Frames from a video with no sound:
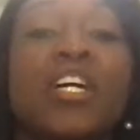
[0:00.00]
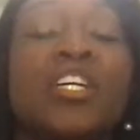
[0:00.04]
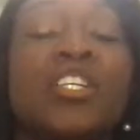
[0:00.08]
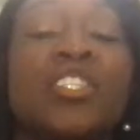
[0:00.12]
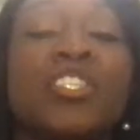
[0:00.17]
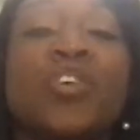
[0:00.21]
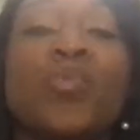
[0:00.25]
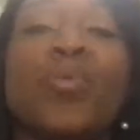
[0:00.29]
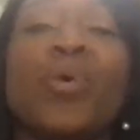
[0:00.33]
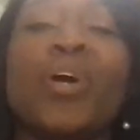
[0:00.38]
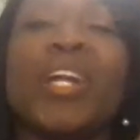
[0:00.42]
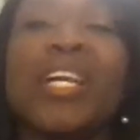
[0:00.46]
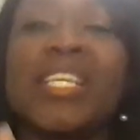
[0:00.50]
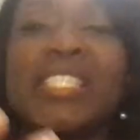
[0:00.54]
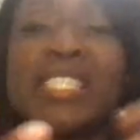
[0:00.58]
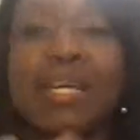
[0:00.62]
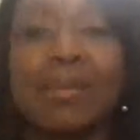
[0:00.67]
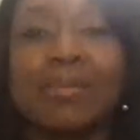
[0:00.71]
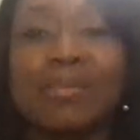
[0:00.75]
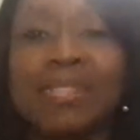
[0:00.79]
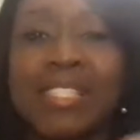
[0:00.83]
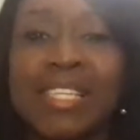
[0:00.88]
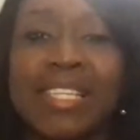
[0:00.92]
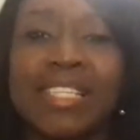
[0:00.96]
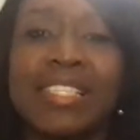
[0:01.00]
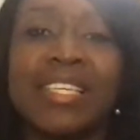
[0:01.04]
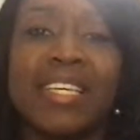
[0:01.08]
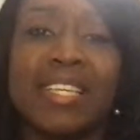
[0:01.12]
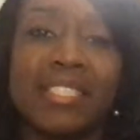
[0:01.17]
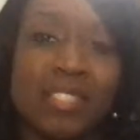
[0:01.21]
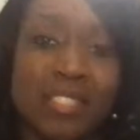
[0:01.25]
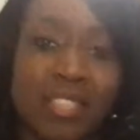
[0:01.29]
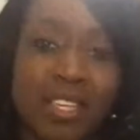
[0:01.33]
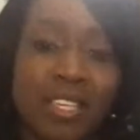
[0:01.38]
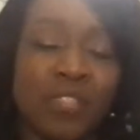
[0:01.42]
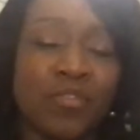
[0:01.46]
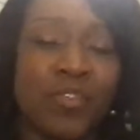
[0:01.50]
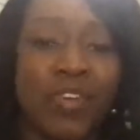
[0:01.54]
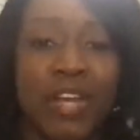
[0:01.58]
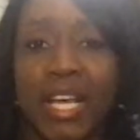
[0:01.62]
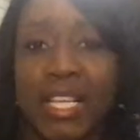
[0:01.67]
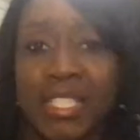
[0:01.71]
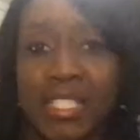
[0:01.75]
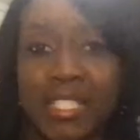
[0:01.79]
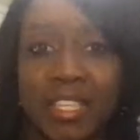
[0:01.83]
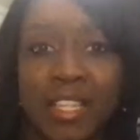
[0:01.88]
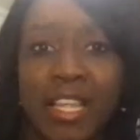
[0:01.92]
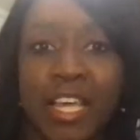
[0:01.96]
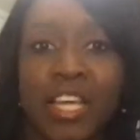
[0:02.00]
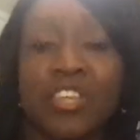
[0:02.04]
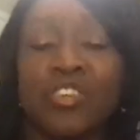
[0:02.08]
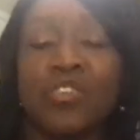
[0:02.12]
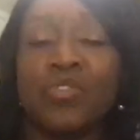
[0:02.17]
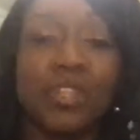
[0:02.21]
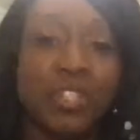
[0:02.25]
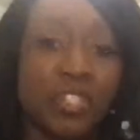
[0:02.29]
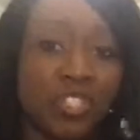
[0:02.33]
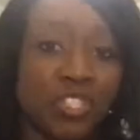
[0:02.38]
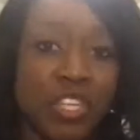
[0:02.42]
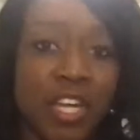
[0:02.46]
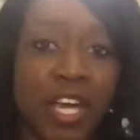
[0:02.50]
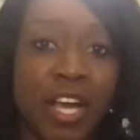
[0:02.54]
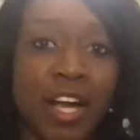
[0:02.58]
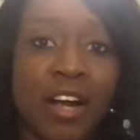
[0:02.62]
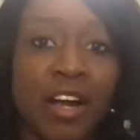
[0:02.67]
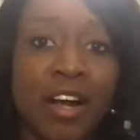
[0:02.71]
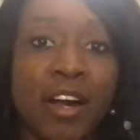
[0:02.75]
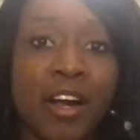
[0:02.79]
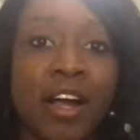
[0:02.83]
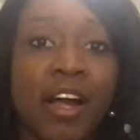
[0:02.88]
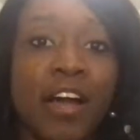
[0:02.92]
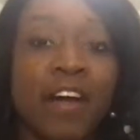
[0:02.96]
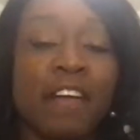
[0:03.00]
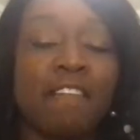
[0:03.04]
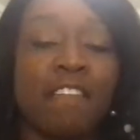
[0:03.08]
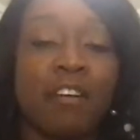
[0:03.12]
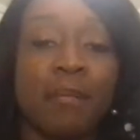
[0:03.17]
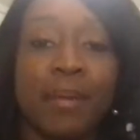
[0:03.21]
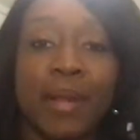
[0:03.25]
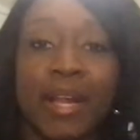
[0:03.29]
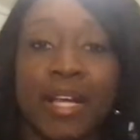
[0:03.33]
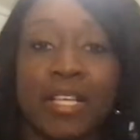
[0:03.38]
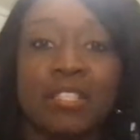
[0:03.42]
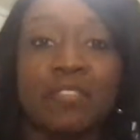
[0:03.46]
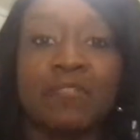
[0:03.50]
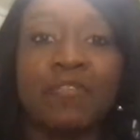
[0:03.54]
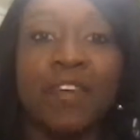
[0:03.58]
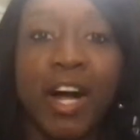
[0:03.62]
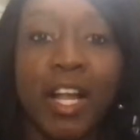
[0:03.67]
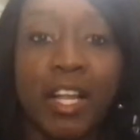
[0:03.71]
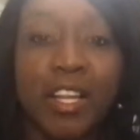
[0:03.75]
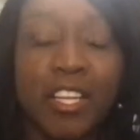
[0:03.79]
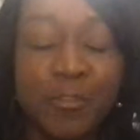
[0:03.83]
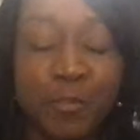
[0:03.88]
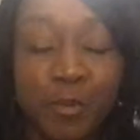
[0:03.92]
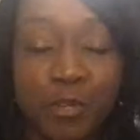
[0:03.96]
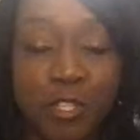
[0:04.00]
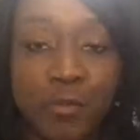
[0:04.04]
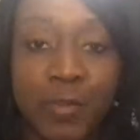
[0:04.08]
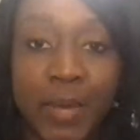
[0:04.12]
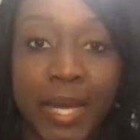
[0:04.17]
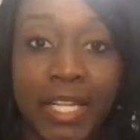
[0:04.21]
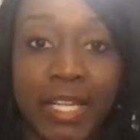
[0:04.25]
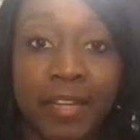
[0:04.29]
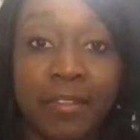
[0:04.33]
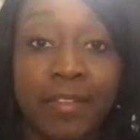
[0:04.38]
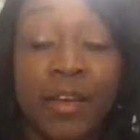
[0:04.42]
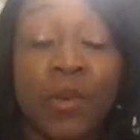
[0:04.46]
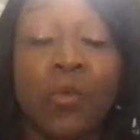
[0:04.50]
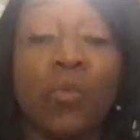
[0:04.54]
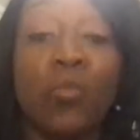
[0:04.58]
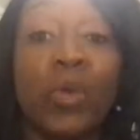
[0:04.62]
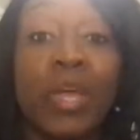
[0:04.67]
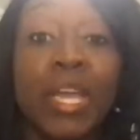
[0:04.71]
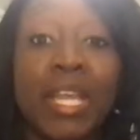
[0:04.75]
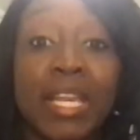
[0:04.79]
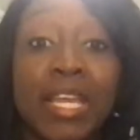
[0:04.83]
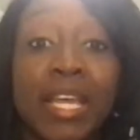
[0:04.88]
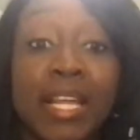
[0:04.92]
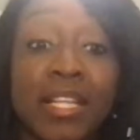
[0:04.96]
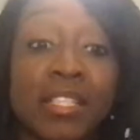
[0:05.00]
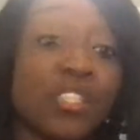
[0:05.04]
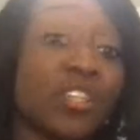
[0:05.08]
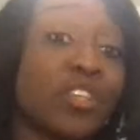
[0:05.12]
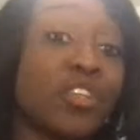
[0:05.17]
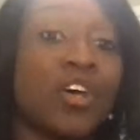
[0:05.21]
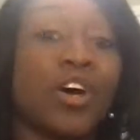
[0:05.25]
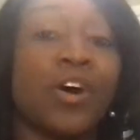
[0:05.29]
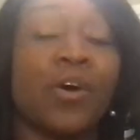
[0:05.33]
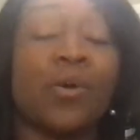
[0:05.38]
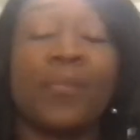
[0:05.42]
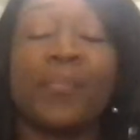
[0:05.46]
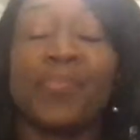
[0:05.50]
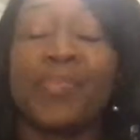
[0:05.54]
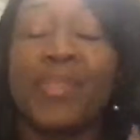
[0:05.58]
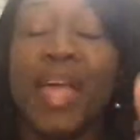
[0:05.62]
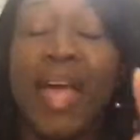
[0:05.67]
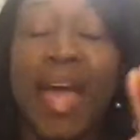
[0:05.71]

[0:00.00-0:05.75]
So what are some statistics, Vanessa, that you can share from an Asfalis perspective that we need to know?